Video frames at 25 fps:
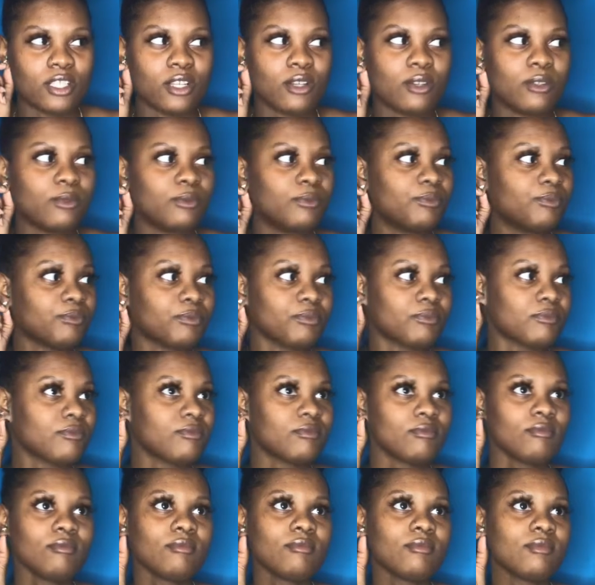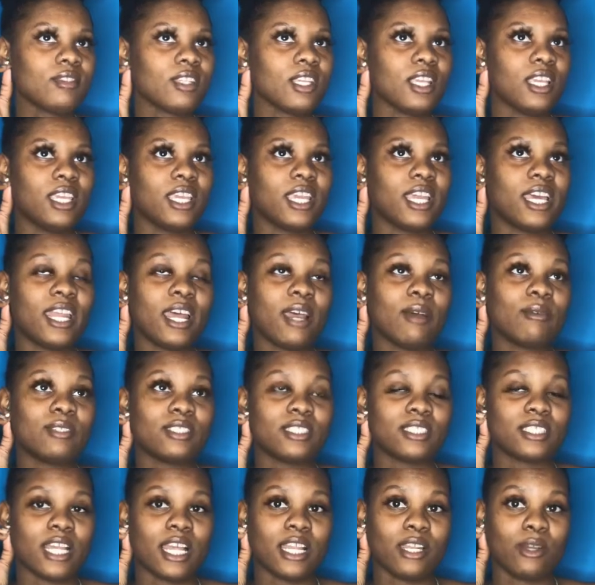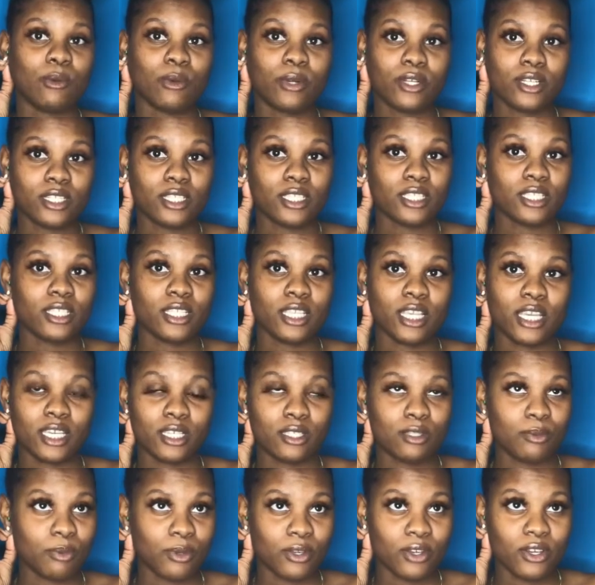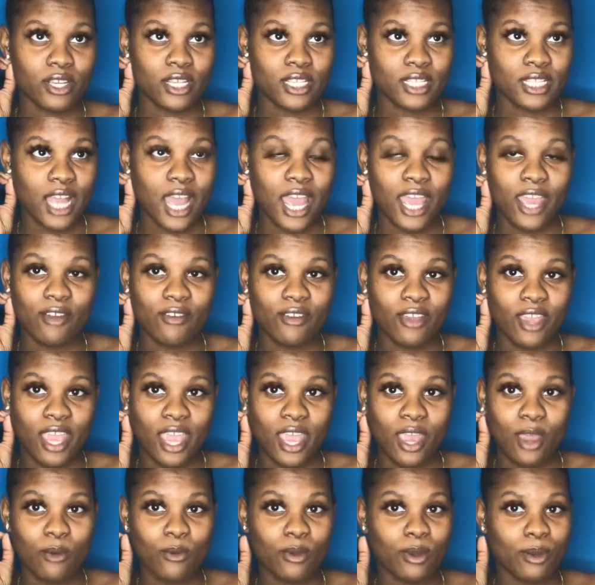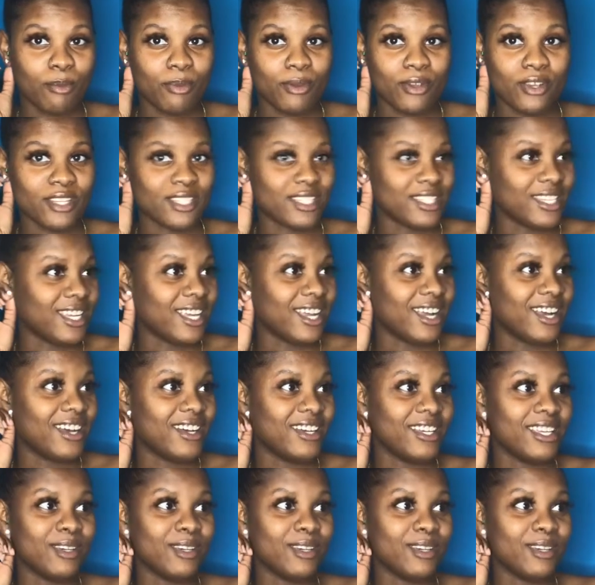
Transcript: So yeah, that was just like the worst experience I ever had with a piercing, y'all.